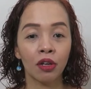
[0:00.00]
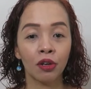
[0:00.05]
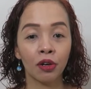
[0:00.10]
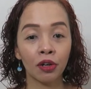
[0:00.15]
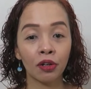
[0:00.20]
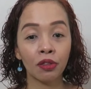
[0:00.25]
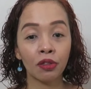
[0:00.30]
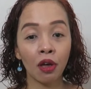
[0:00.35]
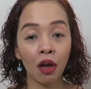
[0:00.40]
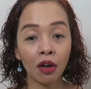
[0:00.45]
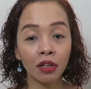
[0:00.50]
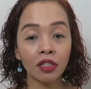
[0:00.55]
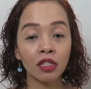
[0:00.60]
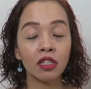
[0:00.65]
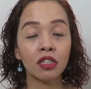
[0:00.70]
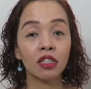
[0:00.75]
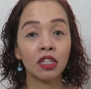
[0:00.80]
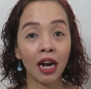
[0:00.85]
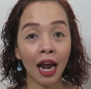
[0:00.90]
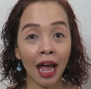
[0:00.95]
Your
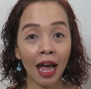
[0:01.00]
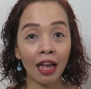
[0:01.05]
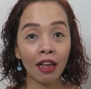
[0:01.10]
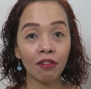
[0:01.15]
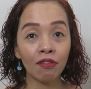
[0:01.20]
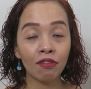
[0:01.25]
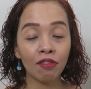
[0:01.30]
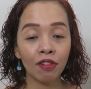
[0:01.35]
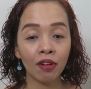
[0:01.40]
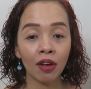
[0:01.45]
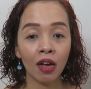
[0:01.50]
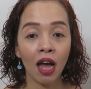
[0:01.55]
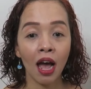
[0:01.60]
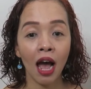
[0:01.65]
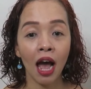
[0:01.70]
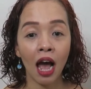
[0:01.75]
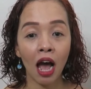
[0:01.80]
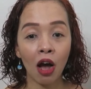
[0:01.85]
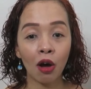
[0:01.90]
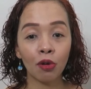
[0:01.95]
thoughts drive
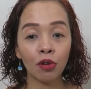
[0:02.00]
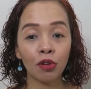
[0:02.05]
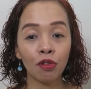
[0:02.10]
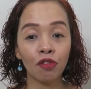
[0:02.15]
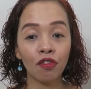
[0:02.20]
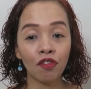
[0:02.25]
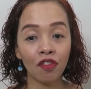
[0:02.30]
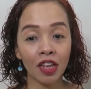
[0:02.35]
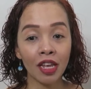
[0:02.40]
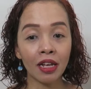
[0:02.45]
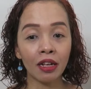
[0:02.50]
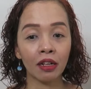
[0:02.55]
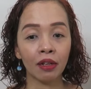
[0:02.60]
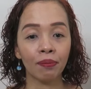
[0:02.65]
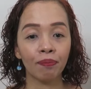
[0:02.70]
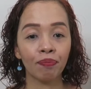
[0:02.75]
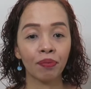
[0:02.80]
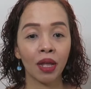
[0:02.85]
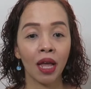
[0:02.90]
how you feel.